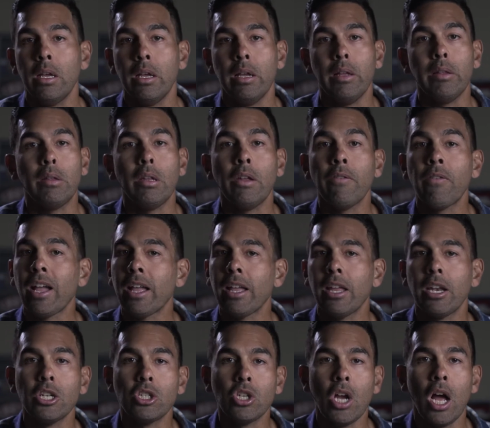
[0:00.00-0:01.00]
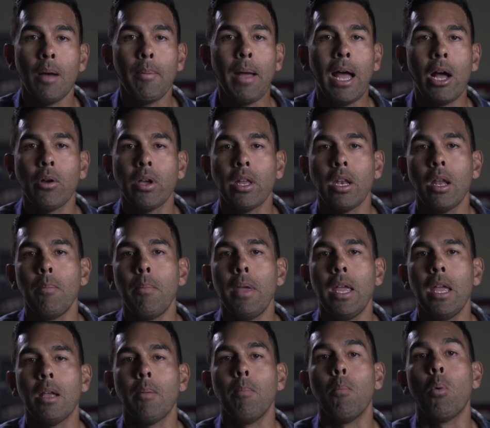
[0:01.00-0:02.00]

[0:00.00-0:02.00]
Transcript: and see if I can get a job. How can I make